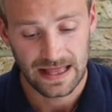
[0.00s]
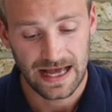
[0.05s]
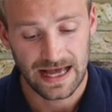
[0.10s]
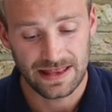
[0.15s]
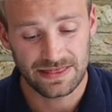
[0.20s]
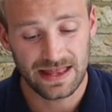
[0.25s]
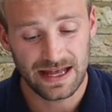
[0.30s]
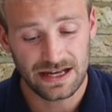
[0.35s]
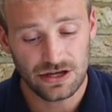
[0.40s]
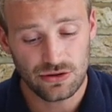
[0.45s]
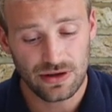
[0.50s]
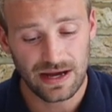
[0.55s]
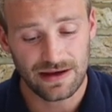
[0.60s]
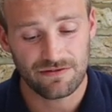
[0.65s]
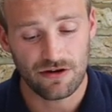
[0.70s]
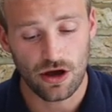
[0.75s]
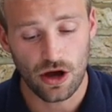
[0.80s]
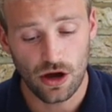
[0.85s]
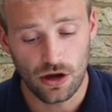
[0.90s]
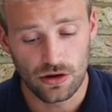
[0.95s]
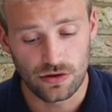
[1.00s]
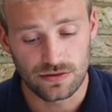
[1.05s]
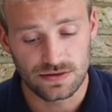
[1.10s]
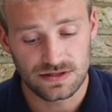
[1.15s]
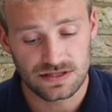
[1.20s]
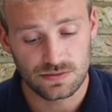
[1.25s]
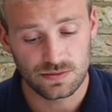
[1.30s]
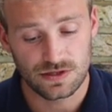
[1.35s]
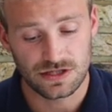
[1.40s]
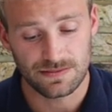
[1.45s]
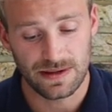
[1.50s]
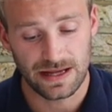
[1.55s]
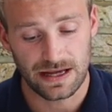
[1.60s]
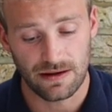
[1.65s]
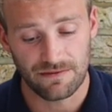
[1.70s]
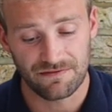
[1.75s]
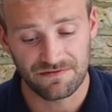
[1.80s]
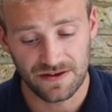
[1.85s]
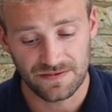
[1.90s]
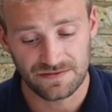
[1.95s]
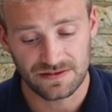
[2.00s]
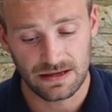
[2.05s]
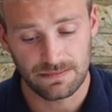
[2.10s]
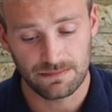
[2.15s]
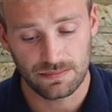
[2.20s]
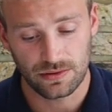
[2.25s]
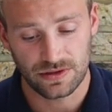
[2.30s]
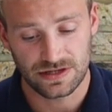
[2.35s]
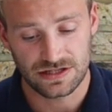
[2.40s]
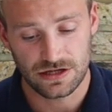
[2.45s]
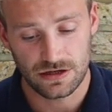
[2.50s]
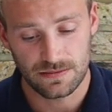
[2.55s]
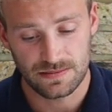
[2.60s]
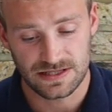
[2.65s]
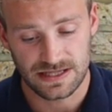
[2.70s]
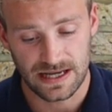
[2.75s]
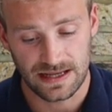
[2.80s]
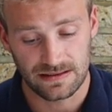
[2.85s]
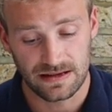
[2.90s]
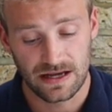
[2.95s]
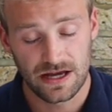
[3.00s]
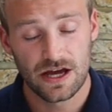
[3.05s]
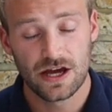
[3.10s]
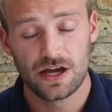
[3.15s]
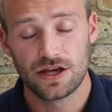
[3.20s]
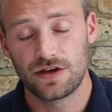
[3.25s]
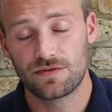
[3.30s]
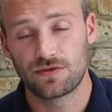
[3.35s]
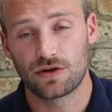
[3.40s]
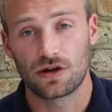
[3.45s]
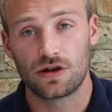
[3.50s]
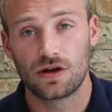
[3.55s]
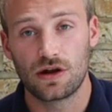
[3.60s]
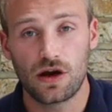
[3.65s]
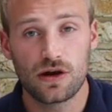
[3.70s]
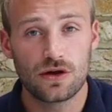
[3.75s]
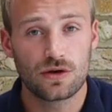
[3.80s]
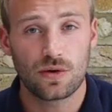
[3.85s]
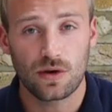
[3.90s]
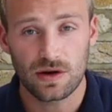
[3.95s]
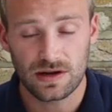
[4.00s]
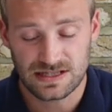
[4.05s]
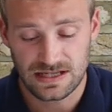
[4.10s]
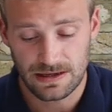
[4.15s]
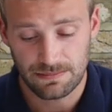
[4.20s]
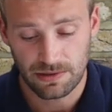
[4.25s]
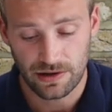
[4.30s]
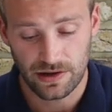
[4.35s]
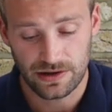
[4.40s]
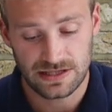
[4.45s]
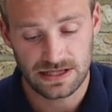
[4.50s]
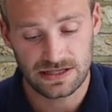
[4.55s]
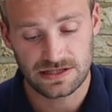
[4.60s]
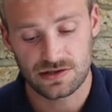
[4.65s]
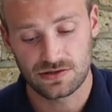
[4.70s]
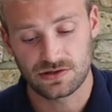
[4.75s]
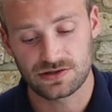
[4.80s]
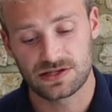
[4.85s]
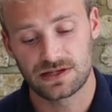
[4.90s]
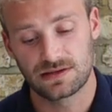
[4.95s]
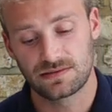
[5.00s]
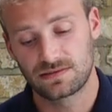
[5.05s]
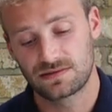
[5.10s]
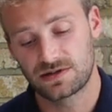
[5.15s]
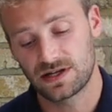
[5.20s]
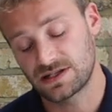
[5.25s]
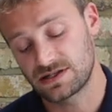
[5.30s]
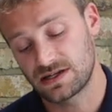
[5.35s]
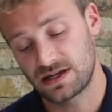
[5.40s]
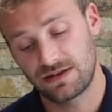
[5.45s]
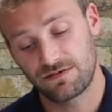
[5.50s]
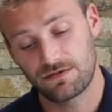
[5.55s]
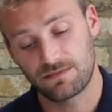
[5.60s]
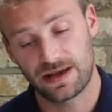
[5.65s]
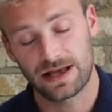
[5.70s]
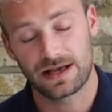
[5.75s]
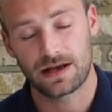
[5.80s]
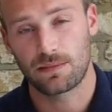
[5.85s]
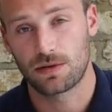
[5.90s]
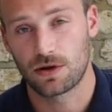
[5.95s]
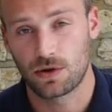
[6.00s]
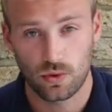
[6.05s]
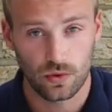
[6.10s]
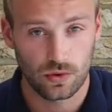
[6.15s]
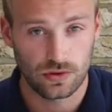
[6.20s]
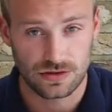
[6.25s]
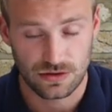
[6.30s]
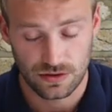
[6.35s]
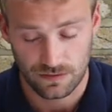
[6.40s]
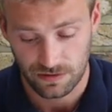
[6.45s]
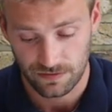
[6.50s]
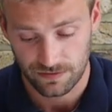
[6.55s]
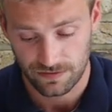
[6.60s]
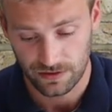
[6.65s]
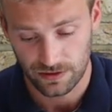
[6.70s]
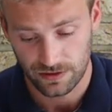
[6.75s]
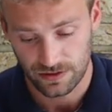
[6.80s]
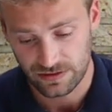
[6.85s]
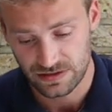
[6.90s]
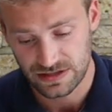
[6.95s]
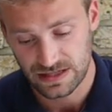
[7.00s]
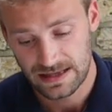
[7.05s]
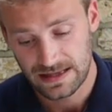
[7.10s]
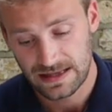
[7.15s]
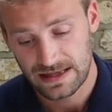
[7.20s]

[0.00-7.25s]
And then you have oats, which make up fifteen point two percent. You've got a low quality protein source that doesn't even make up a quarter of the food.